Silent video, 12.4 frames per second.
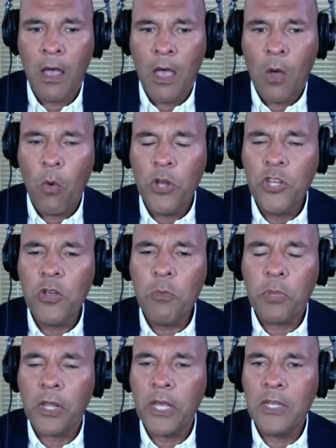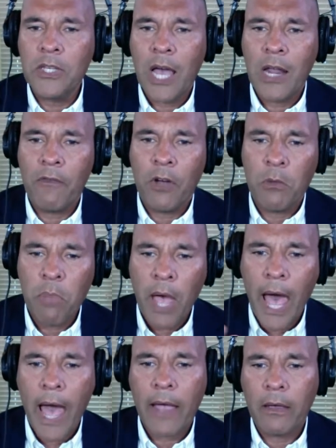Would you please kind of
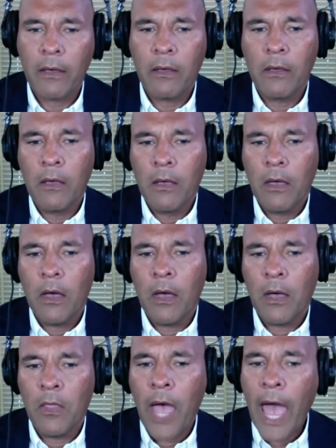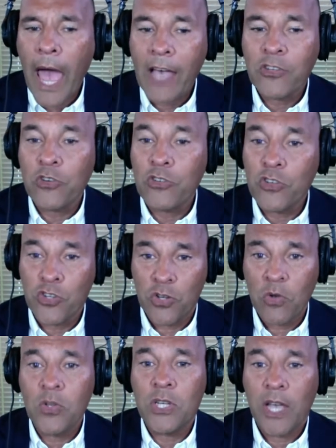unpack the hazards
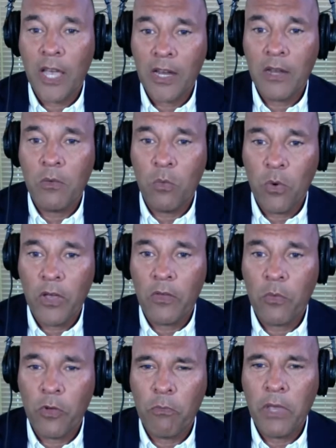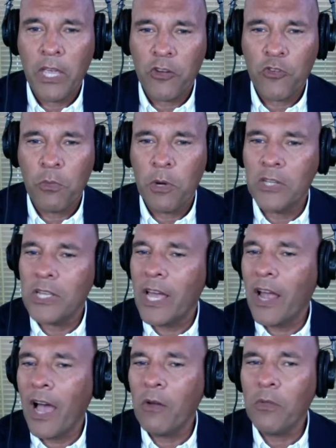associated with being a trooper? Because
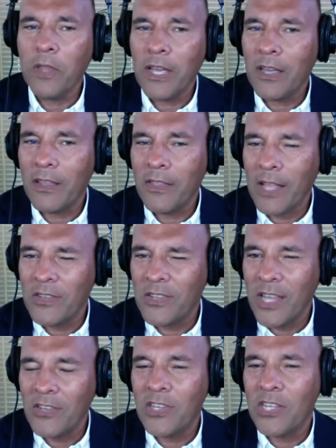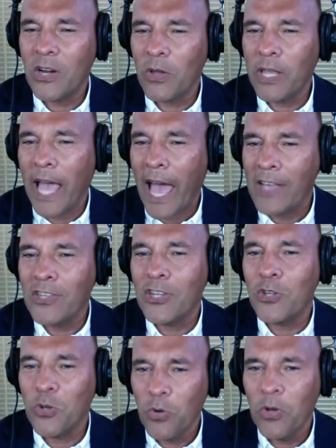I don't think that's necessarily as
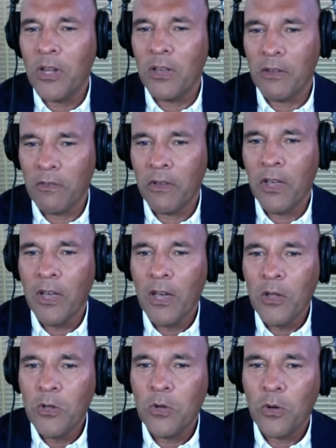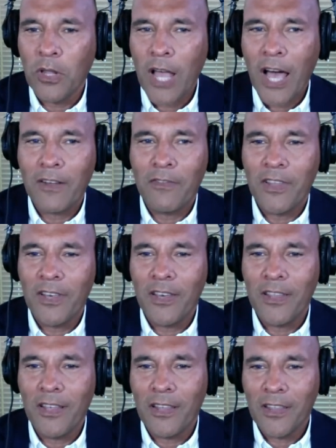intuitive to a lot of
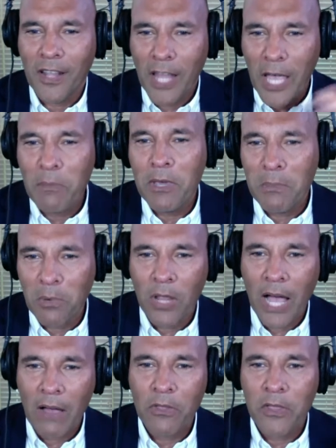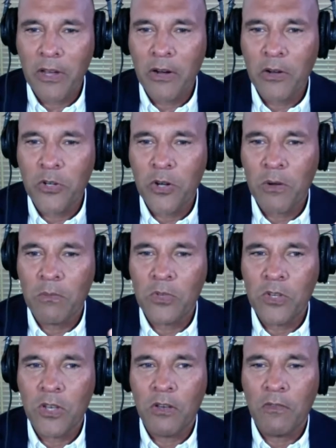the lay people out there in
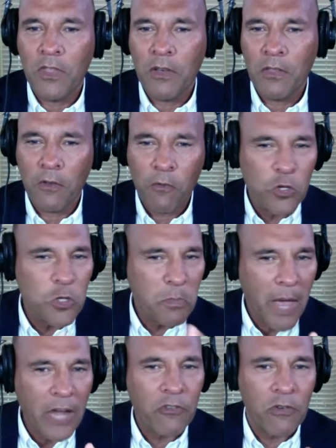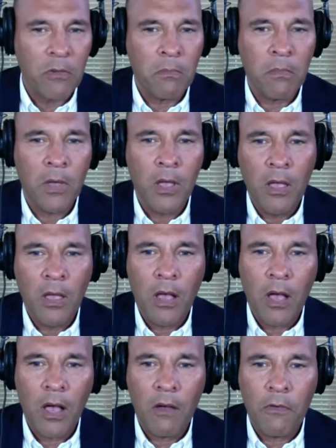terms of the full spectrum
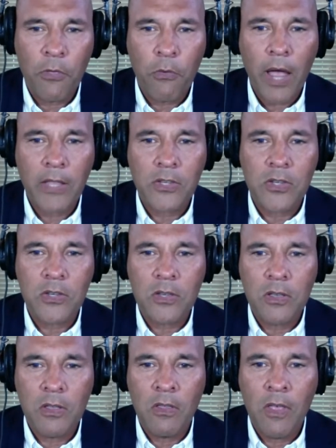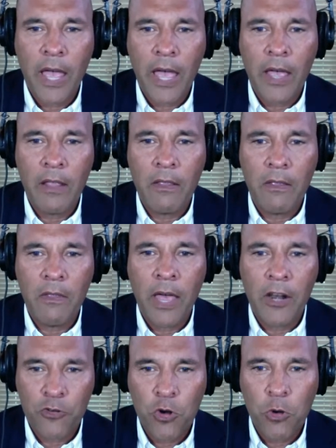of threats that
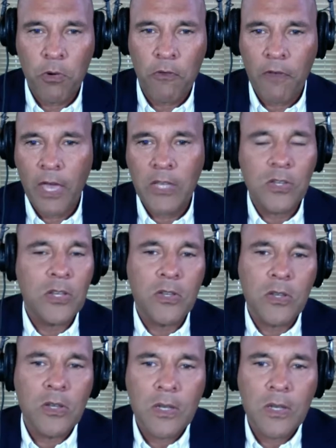a trooper faces.